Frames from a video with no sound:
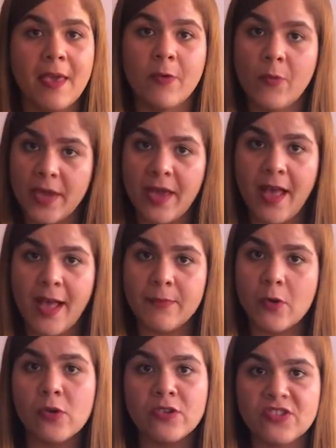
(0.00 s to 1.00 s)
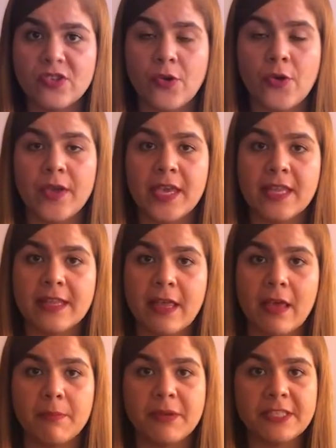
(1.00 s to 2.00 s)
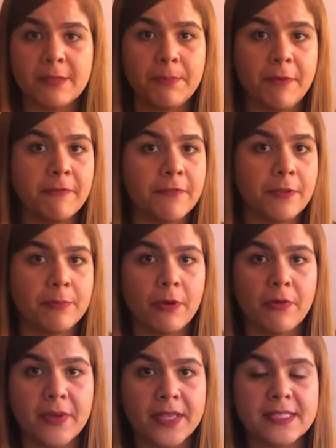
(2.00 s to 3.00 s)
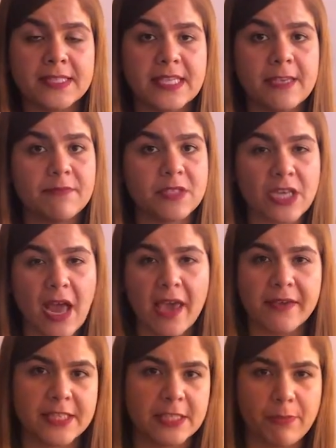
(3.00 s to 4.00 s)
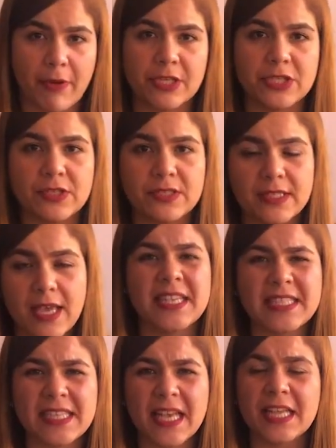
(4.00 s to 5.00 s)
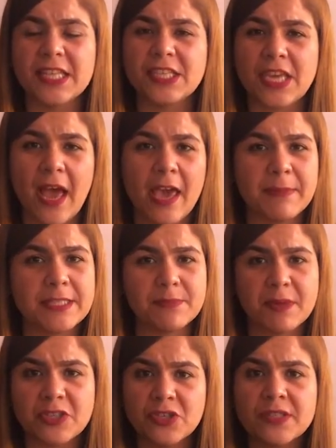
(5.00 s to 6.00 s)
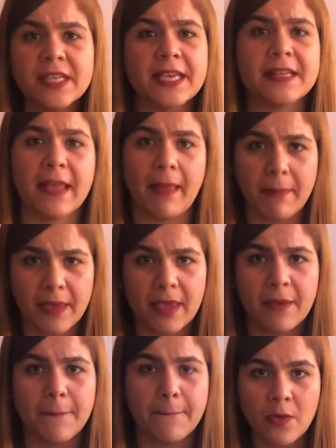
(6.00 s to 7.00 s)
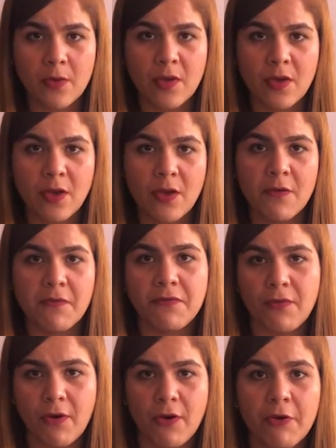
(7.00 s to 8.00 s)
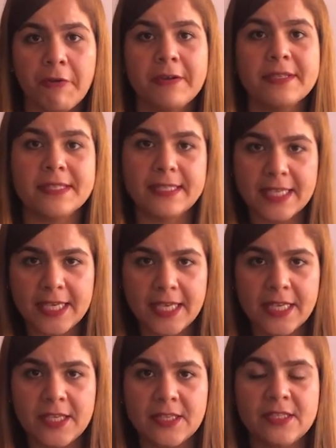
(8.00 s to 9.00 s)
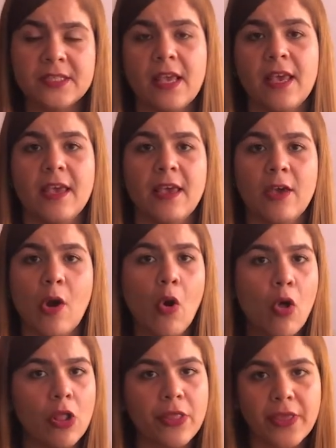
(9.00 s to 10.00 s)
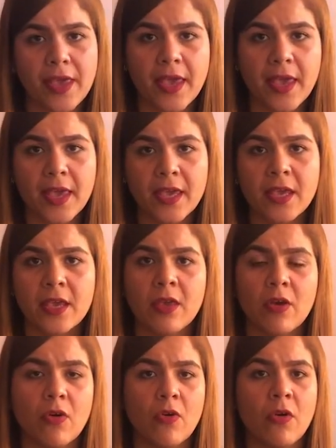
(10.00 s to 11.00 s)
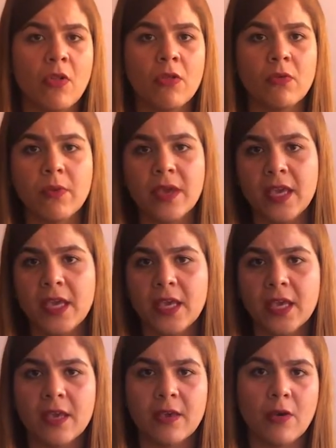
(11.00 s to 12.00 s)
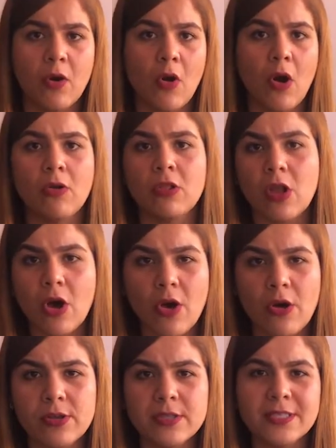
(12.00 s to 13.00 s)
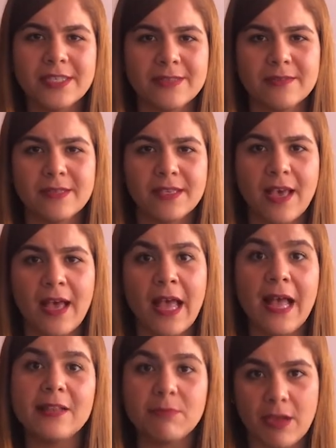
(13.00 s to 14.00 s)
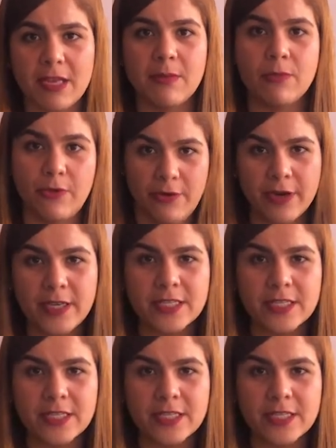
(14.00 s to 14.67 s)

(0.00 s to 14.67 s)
We have also in the present perfect progressive time expressions. Yeah, these time expressions, it can be for, since, all day, all week, how long, yeah, and many more.